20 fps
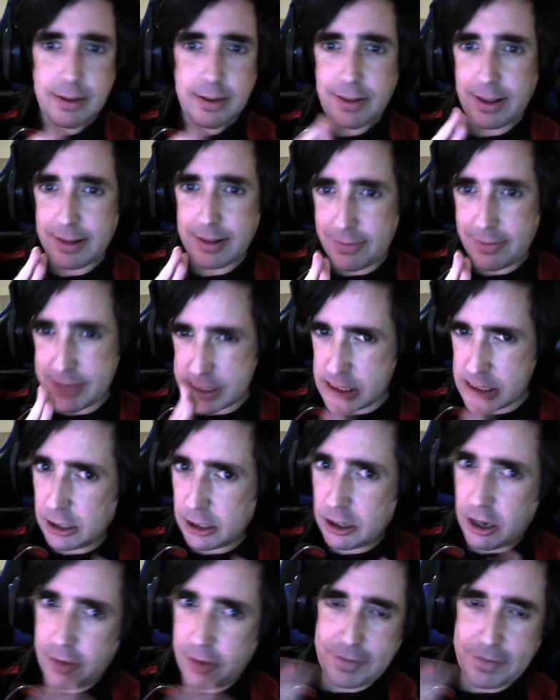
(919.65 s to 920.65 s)
There isn't
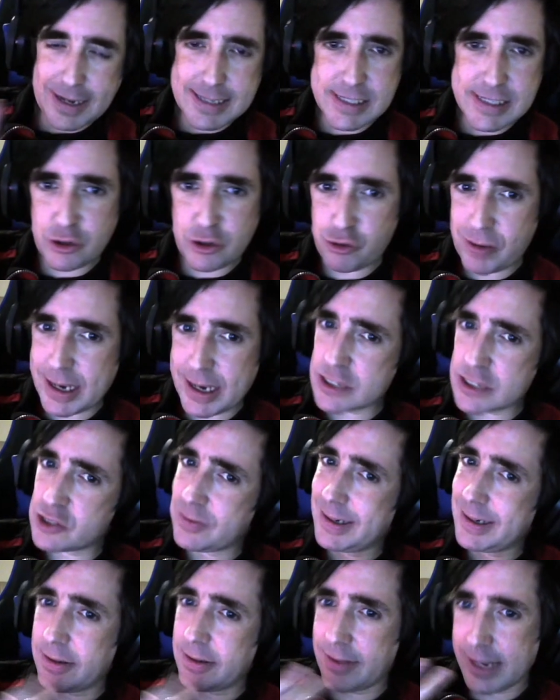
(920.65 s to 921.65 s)
a lot of fancy tricks
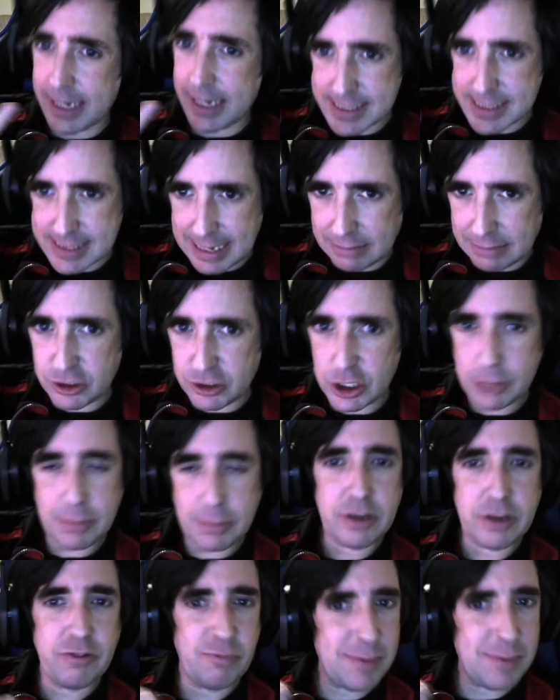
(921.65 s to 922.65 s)
or anything. It's down to your
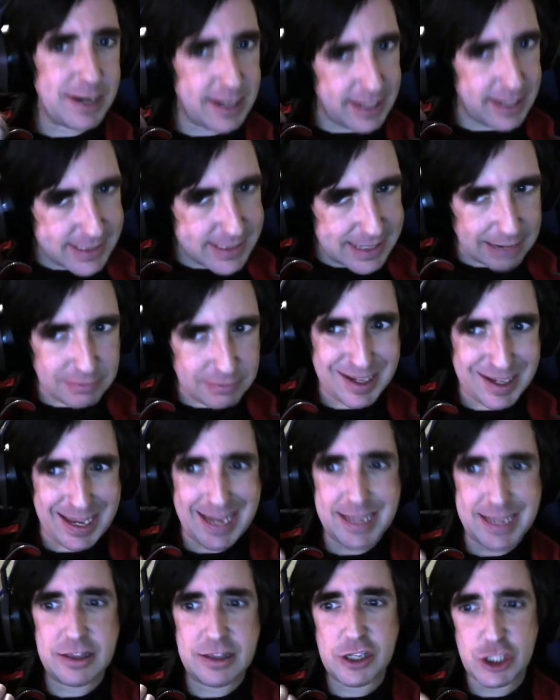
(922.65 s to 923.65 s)
movement. It's down to
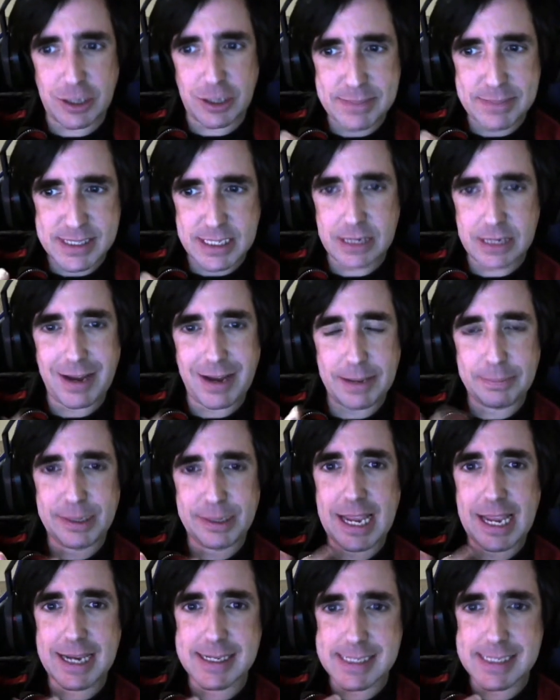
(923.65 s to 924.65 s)
hitting the jumps in the right
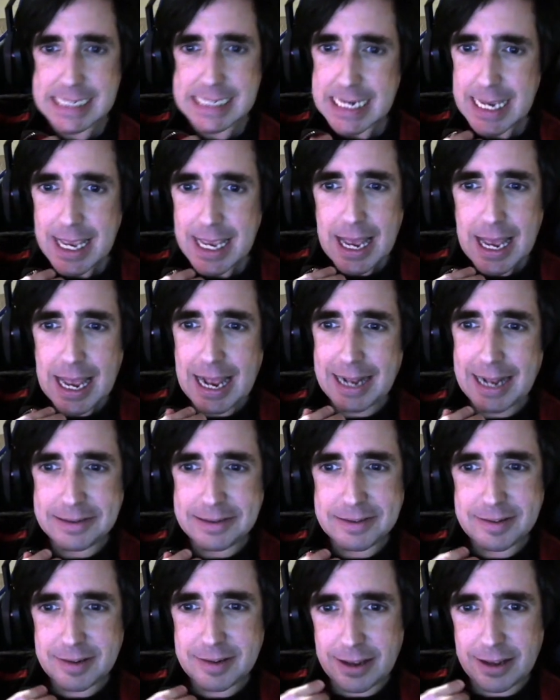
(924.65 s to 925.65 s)
place.
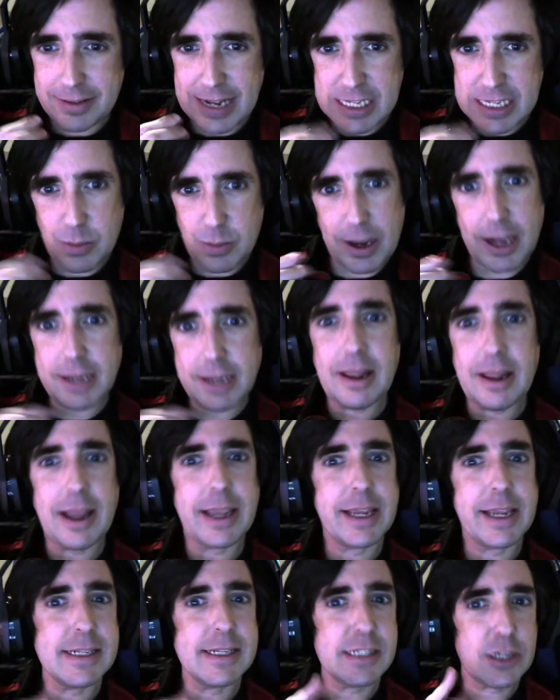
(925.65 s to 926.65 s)
And that's what I
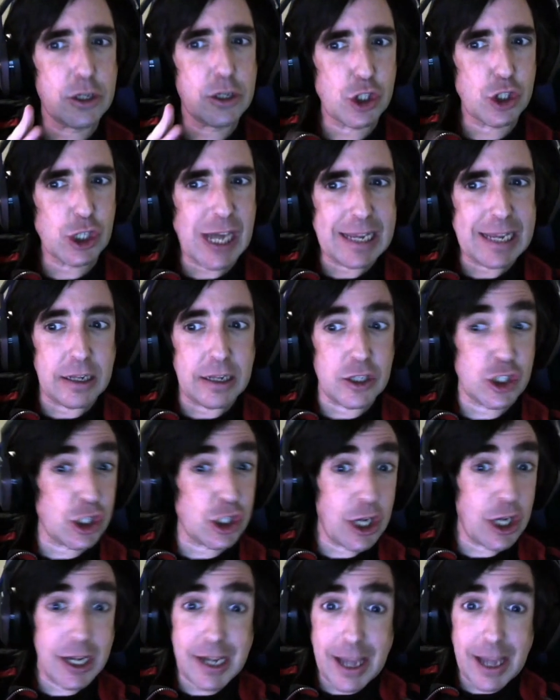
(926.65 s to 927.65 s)
like. It's a good challenge.
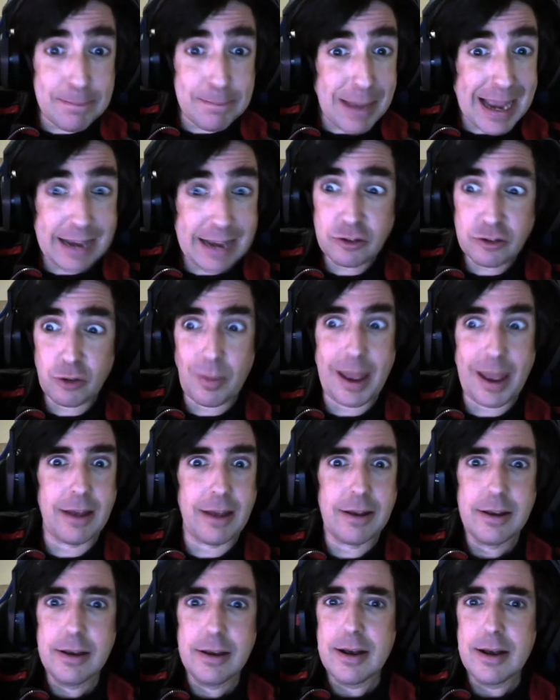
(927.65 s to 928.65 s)
And you can come back to it
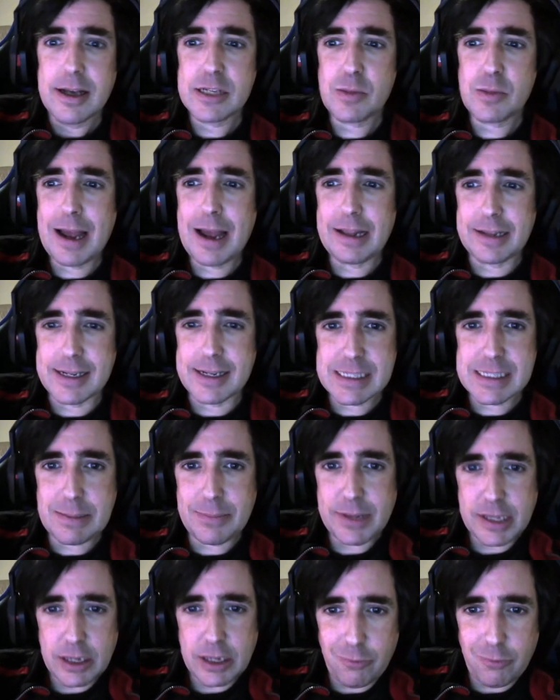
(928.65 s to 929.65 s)
as well. It's
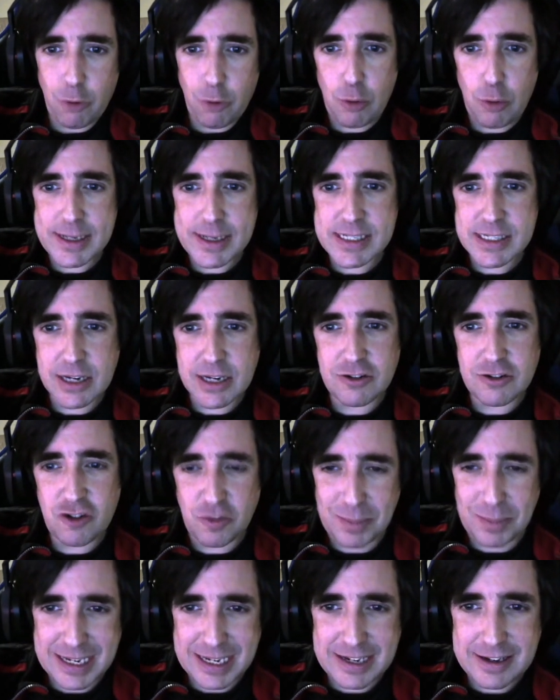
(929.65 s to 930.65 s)
something you're always going
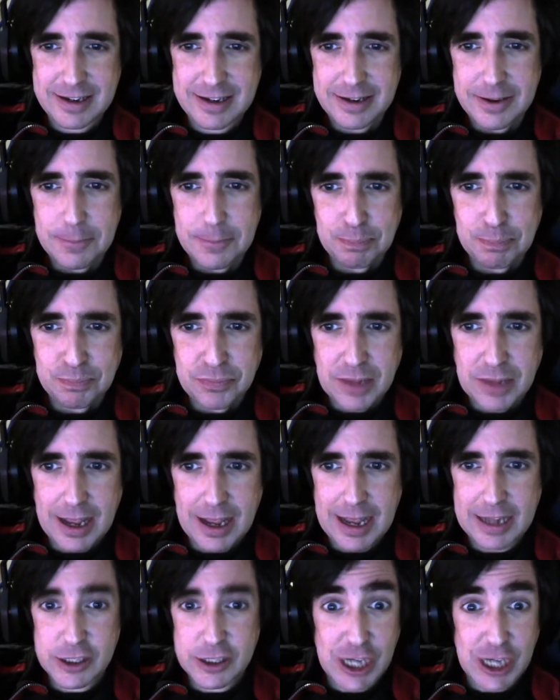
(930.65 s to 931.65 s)
to be
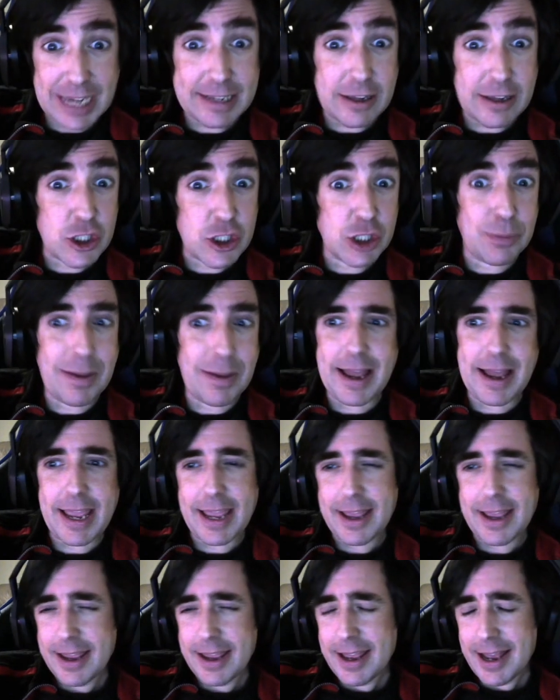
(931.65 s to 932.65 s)
challenged by.